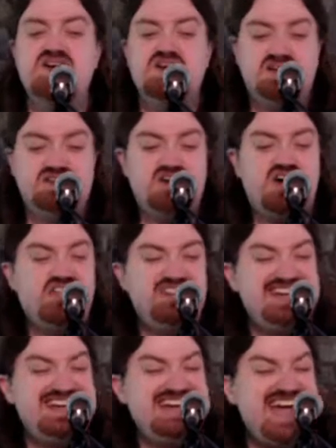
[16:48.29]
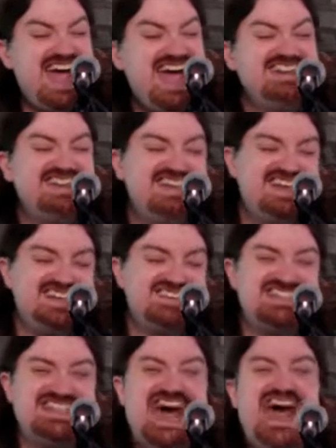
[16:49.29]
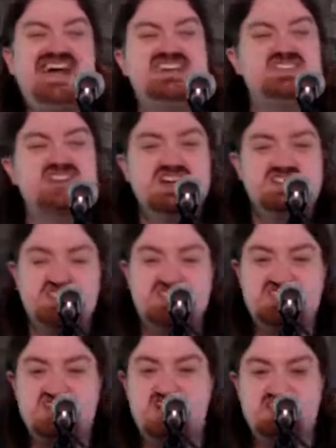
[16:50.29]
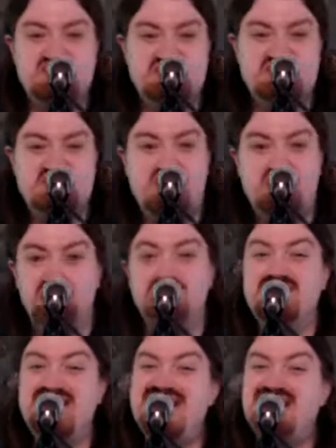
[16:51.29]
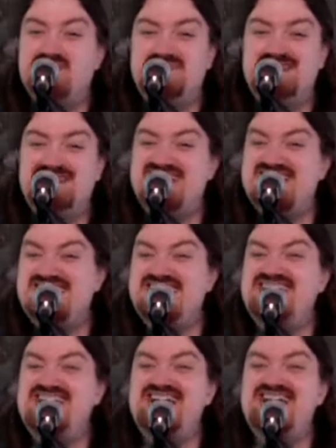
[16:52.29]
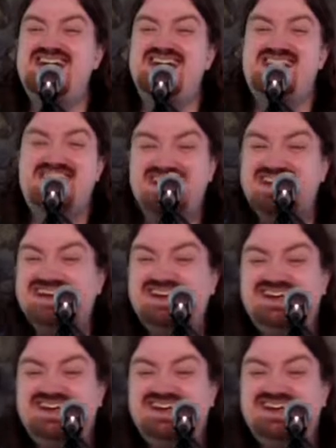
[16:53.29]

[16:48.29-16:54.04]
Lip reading: and all the endless nights just talking on my bed.